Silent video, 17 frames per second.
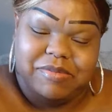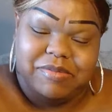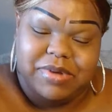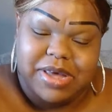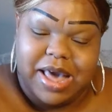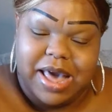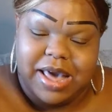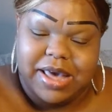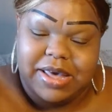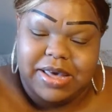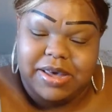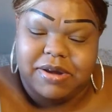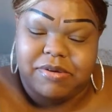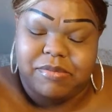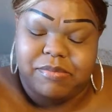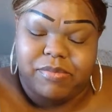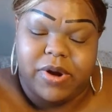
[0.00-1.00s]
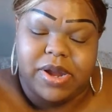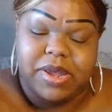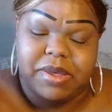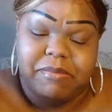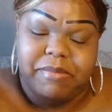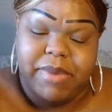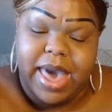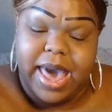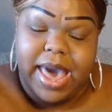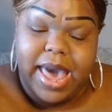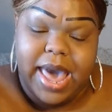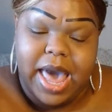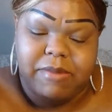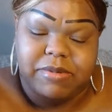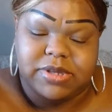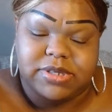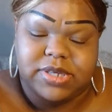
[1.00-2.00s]
we got here breaking bad
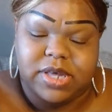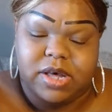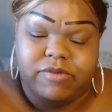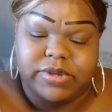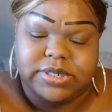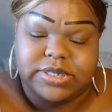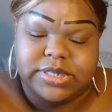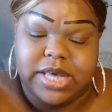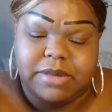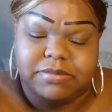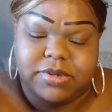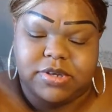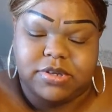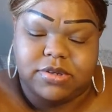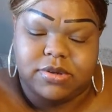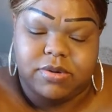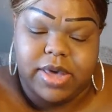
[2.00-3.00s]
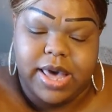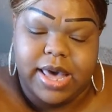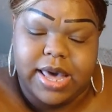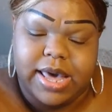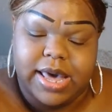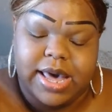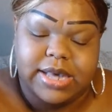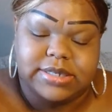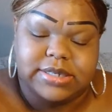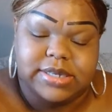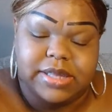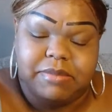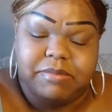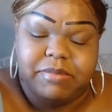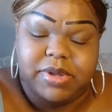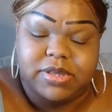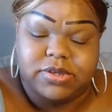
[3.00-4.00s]
habits, self acceptance. Okay,
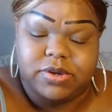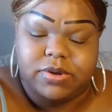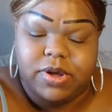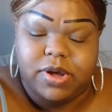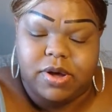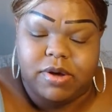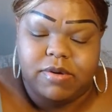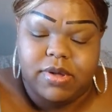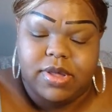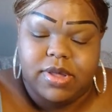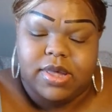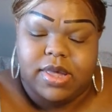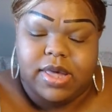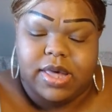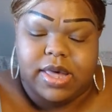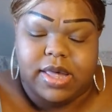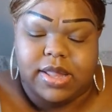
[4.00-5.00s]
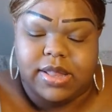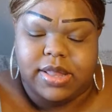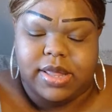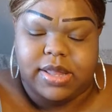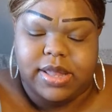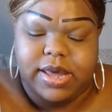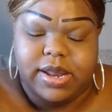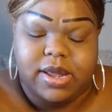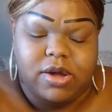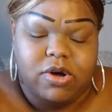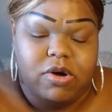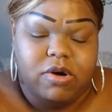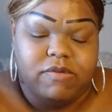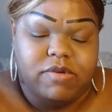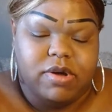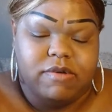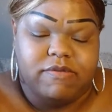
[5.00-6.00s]
excellent mental health and letting
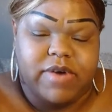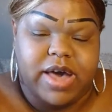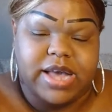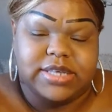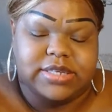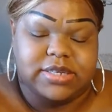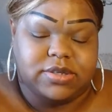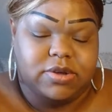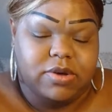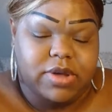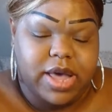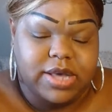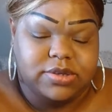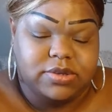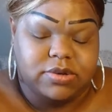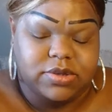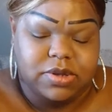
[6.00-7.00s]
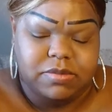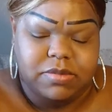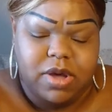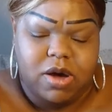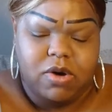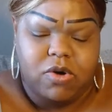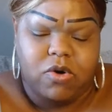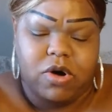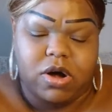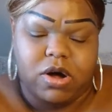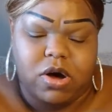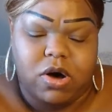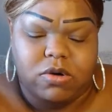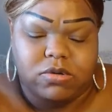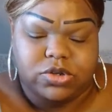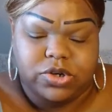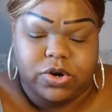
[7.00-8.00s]
go of your vices. Okay, so some y'all going
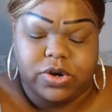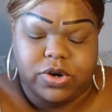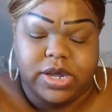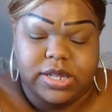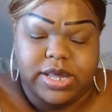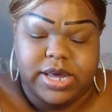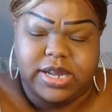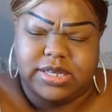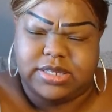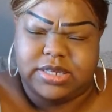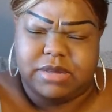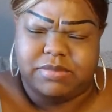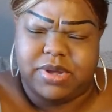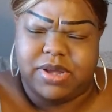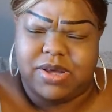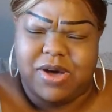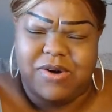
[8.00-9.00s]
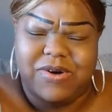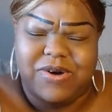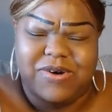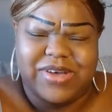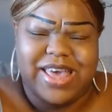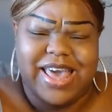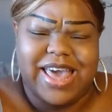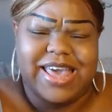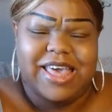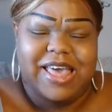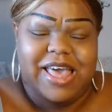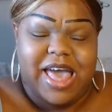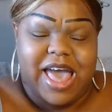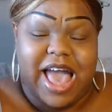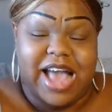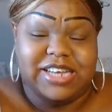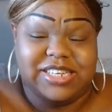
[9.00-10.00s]
cold turkey, letting something go. Okay,
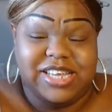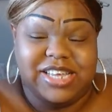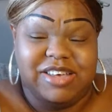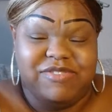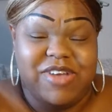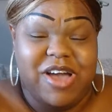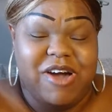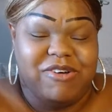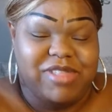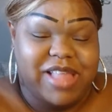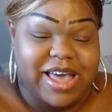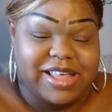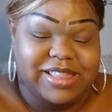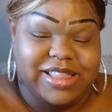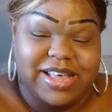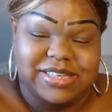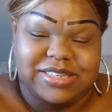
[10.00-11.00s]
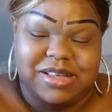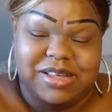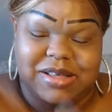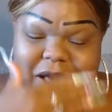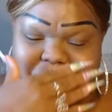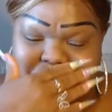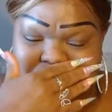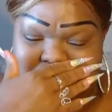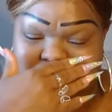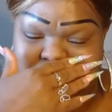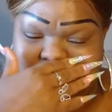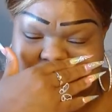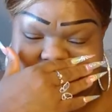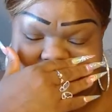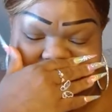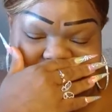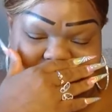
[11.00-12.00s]
actually, if y'all like let I don't know
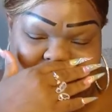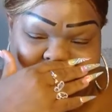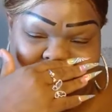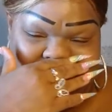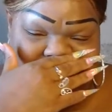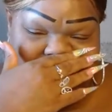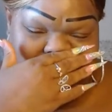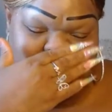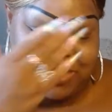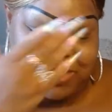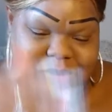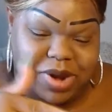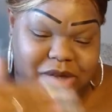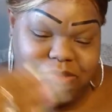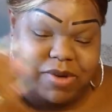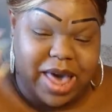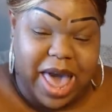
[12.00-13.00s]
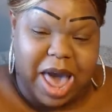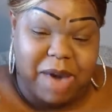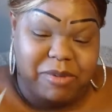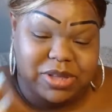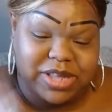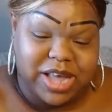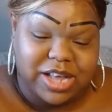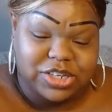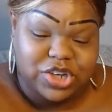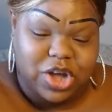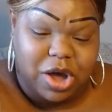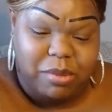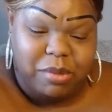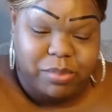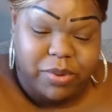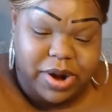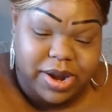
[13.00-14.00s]
what y'all letting go, but whatever habit that
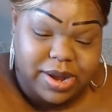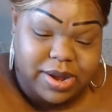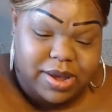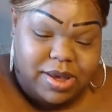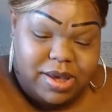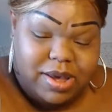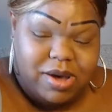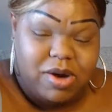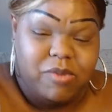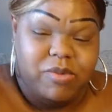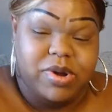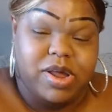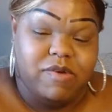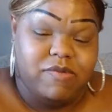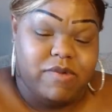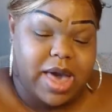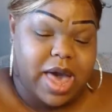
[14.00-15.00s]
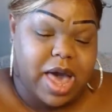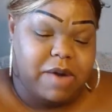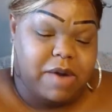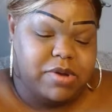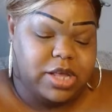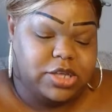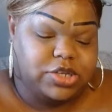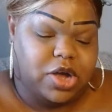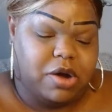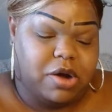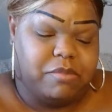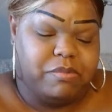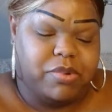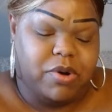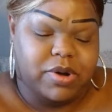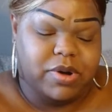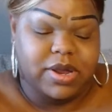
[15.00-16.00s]
y'all break or whatever habit that y'all
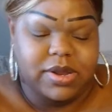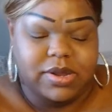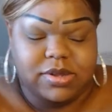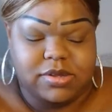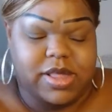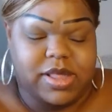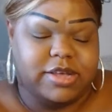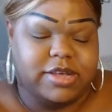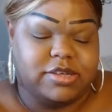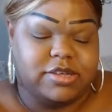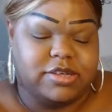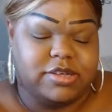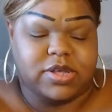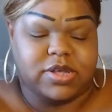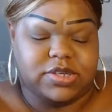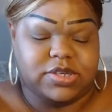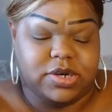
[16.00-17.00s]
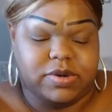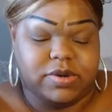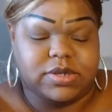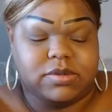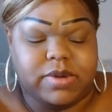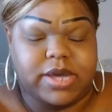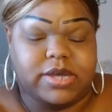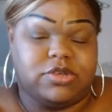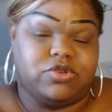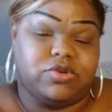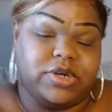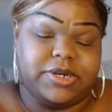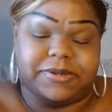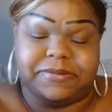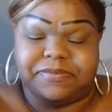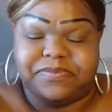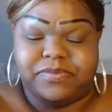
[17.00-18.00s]
broken, it's like smoking cigarettes, right?
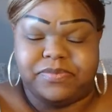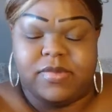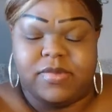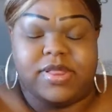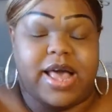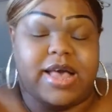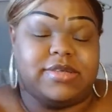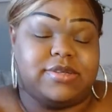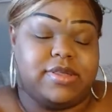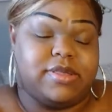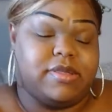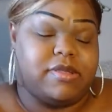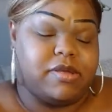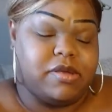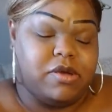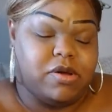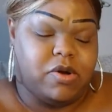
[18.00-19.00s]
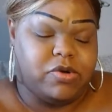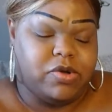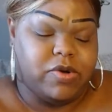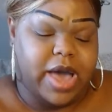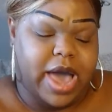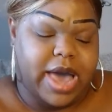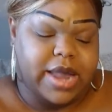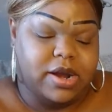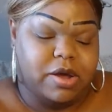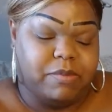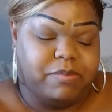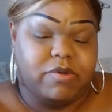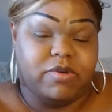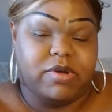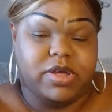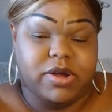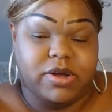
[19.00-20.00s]
Drinking. That's you know you add it up
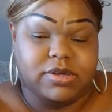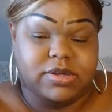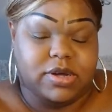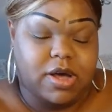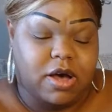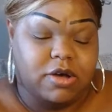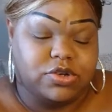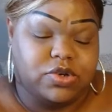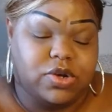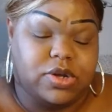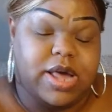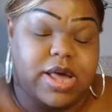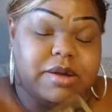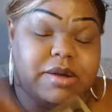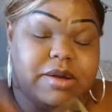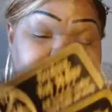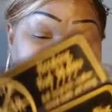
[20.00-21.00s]
over the years. It costs you a lot of